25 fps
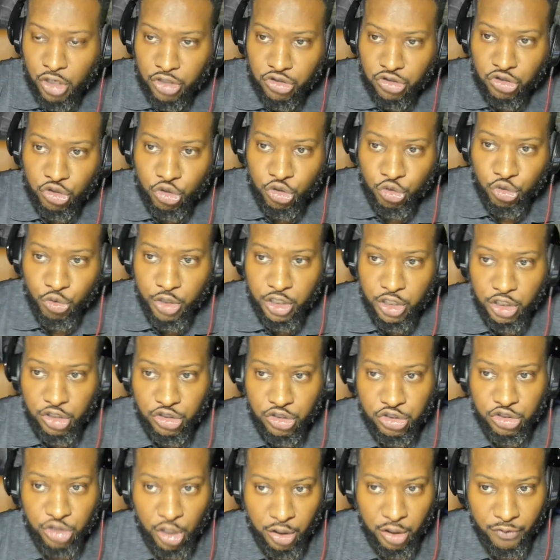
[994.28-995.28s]
that
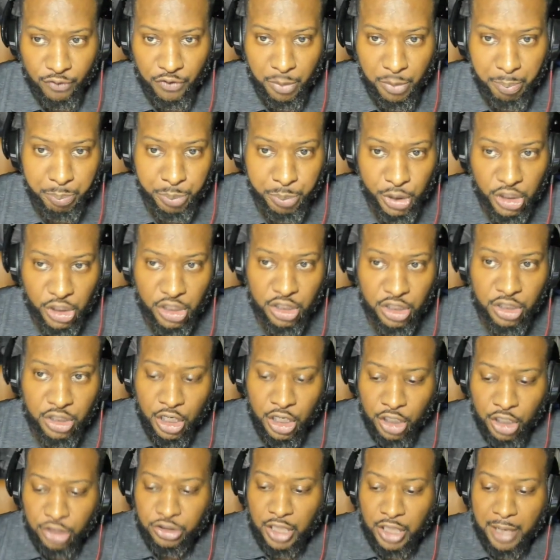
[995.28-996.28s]
greedy son of a bee,
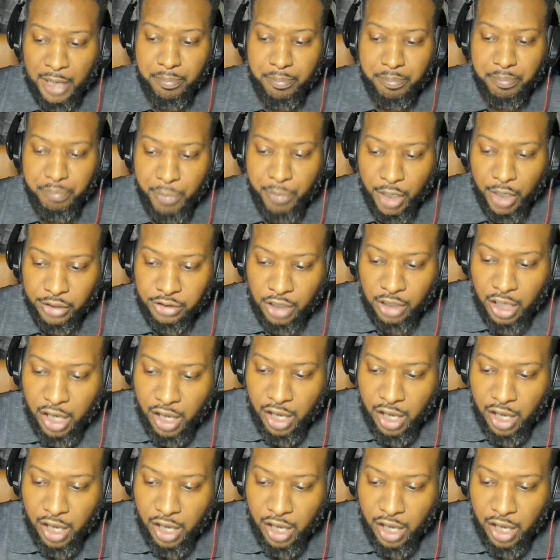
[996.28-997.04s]
that mother